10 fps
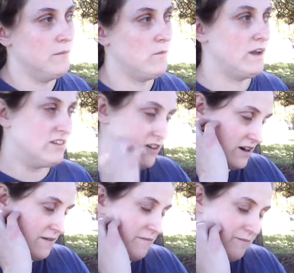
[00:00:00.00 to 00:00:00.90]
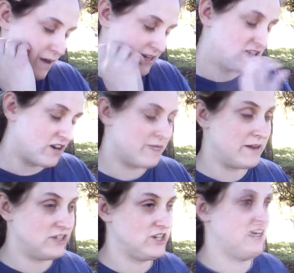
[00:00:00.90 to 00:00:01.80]
Well, I started
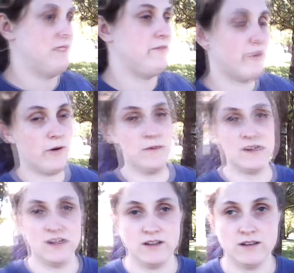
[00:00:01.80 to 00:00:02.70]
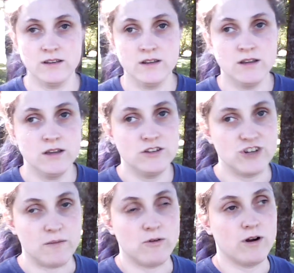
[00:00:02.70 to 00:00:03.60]
my GED before I went to
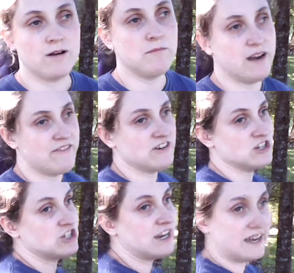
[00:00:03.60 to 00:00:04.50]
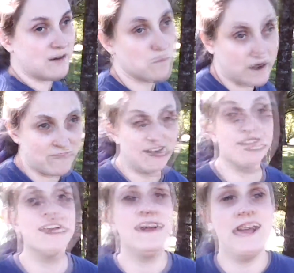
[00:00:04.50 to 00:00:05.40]
Job Corps, but I finished getting it when I went.
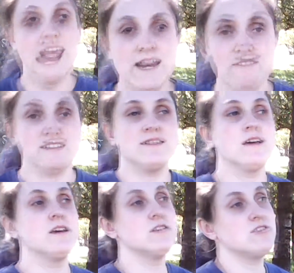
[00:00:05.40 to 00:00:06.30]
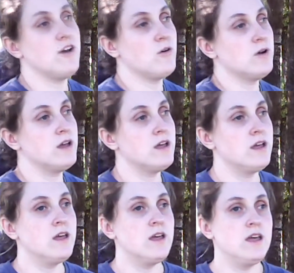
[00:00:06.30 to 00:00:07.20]
Anyways, so
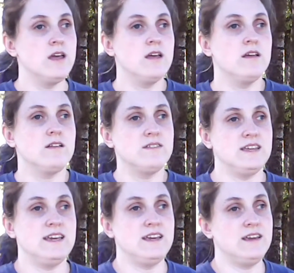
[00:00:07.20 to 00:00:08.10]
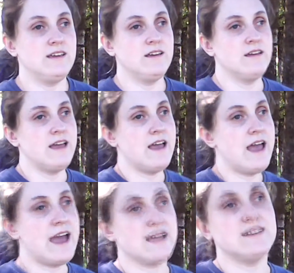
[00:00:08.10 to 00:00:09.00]
the
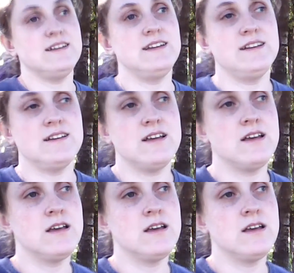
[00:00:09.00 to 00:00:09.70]
acting